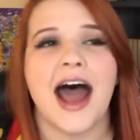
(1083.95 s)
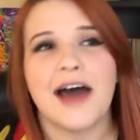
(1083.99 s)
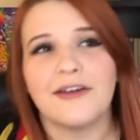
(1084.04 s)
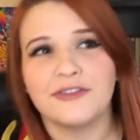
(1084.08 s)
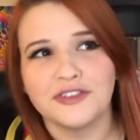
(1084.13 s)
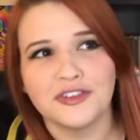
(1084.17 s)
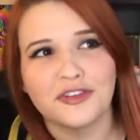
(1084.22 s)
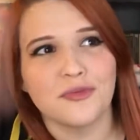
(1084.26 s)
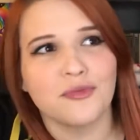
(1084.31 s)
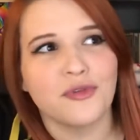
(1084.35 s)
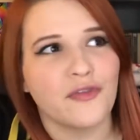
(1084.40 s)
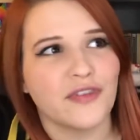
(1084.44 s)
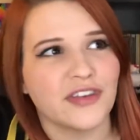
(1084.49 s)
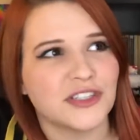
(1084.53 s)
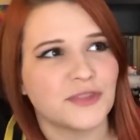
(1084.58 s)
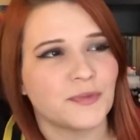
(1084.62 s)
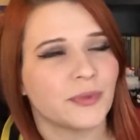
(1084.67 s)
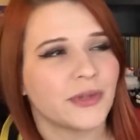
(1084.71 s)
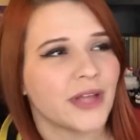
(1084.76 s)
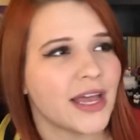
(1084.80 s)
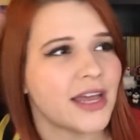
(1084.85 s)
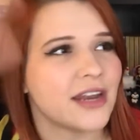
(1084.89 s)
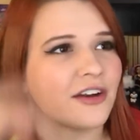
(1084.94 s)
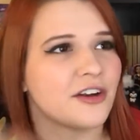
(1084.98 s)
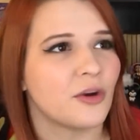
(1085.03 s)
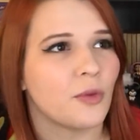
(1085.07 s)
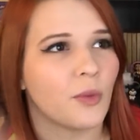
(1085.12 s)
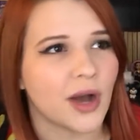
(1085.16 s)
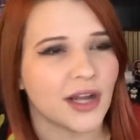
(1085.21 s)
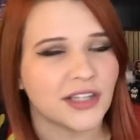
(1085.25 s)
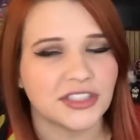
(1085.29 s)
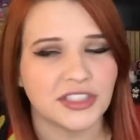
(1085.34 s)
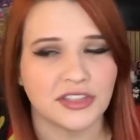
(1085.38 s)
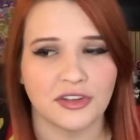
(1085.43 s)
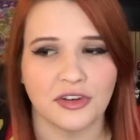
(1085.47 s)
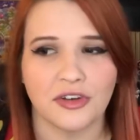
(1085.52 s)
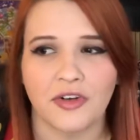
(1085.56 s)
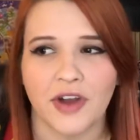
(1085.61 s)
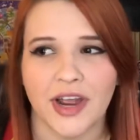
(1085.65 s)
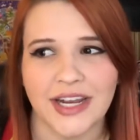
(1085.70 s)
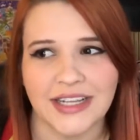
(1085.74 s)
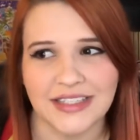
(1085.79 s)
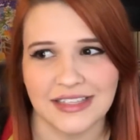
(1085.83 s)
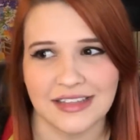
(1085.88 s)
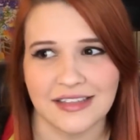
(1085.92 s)
after the movie's played and you're watching the
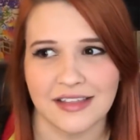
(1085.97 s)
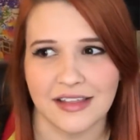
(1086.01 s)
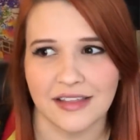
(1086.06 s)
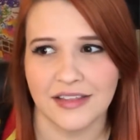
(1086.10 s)
credits and